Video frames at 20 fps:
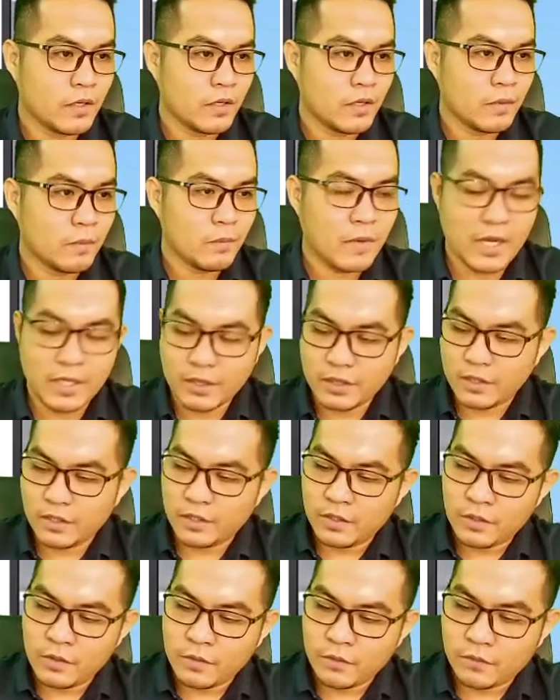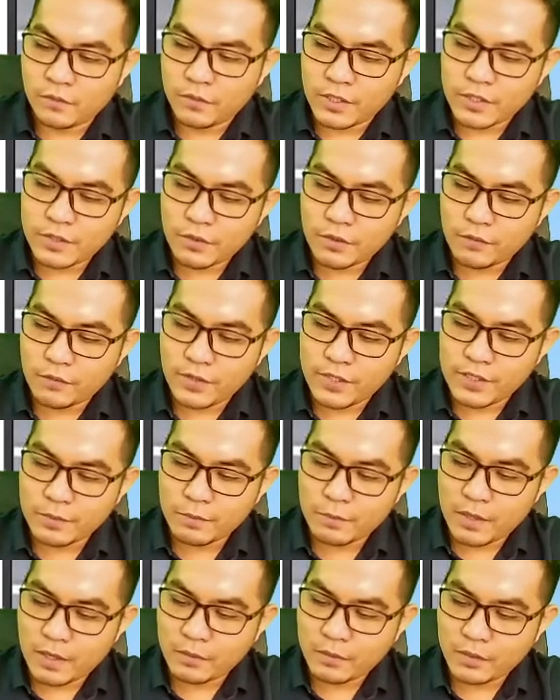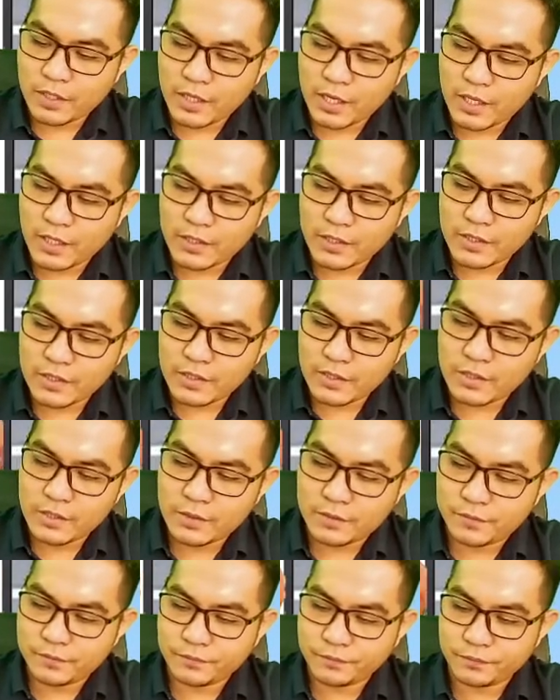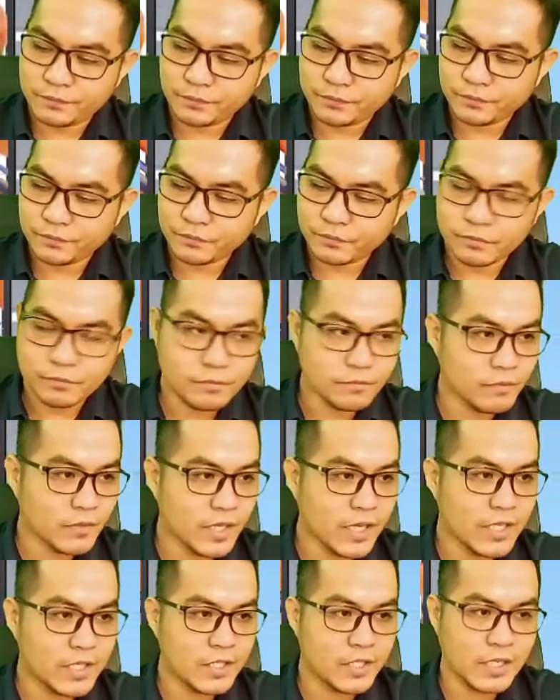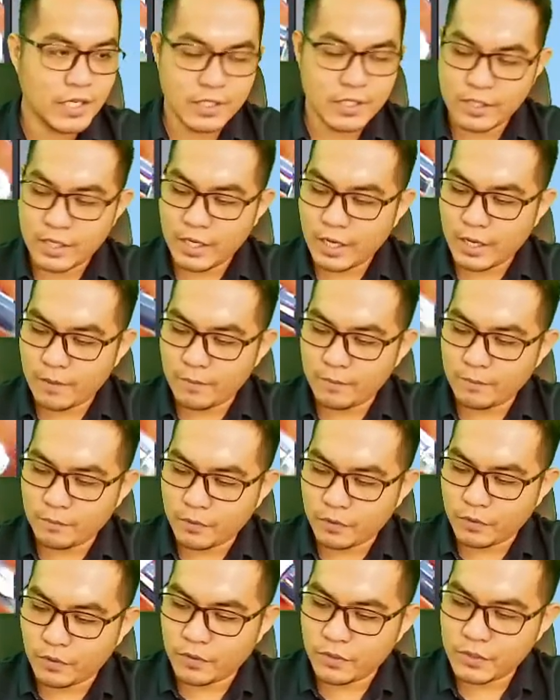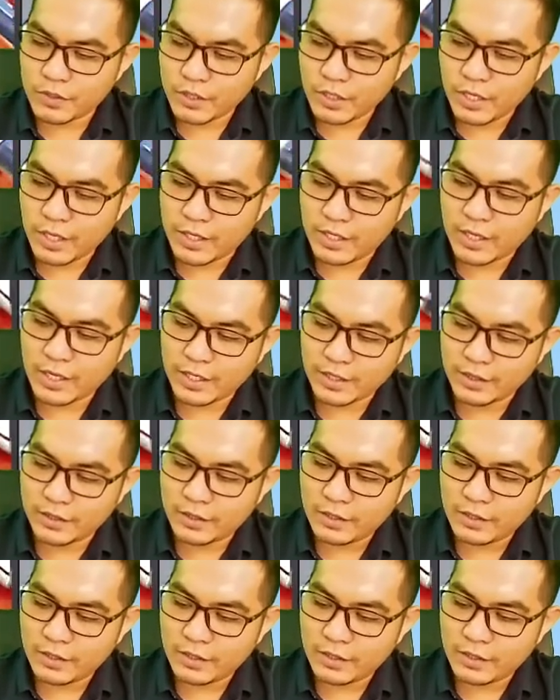But for the surface bound currents, it's just m cross n hat.